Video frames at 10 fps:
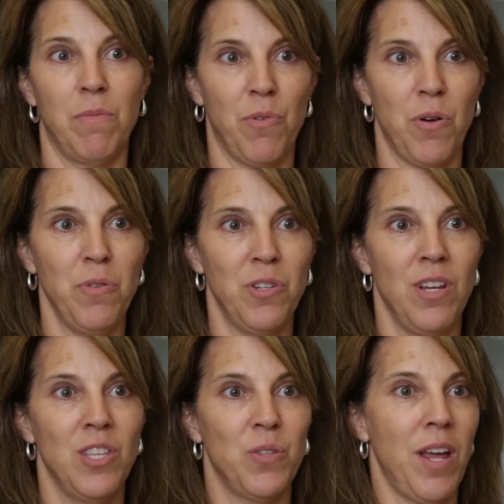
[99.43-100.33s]

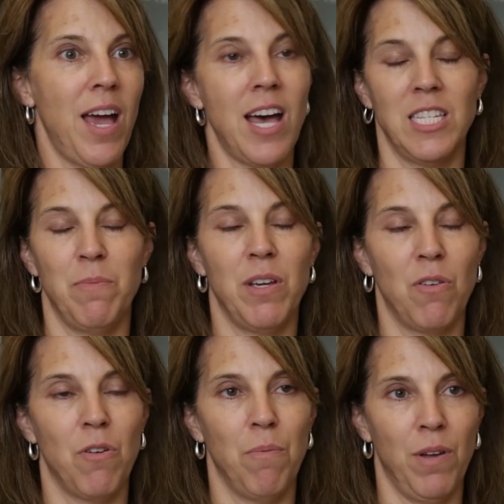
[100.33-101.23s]
approach, so it has to be
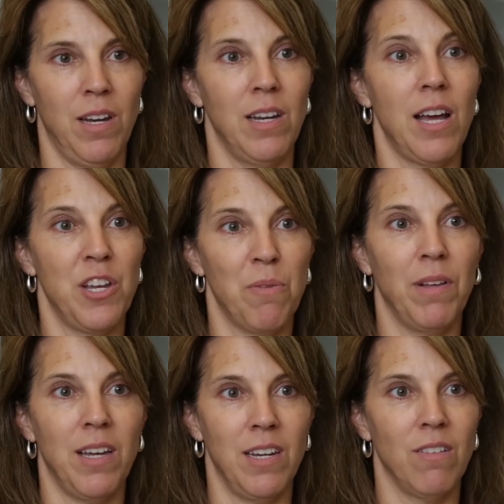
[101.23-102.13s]
incorporated in how
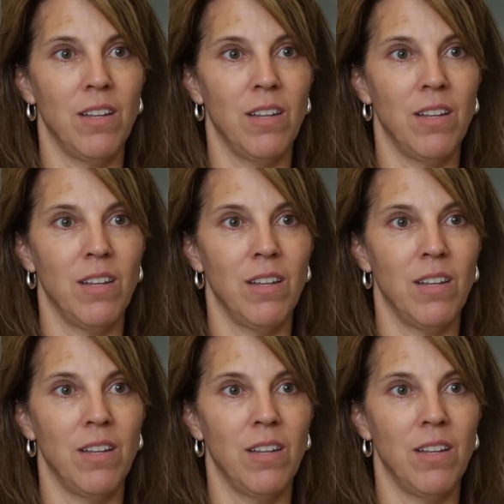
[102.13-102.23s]
you're planning your